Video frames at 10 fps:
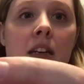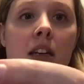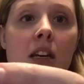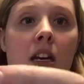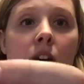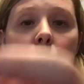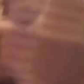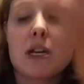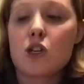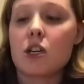I want
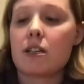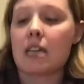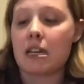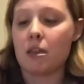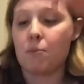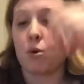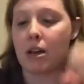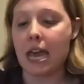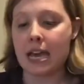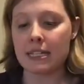to make sure it's got the
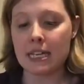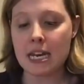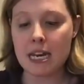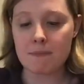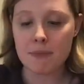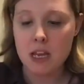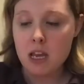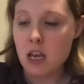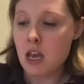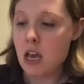boric acid in it.
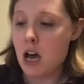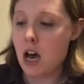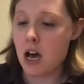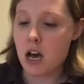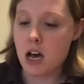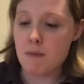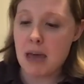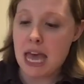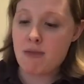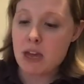
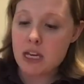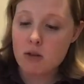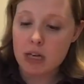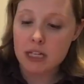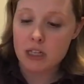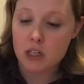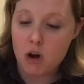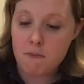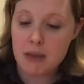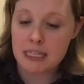And then you can
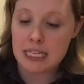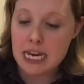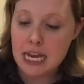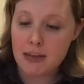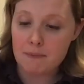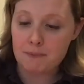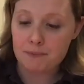start mixing it.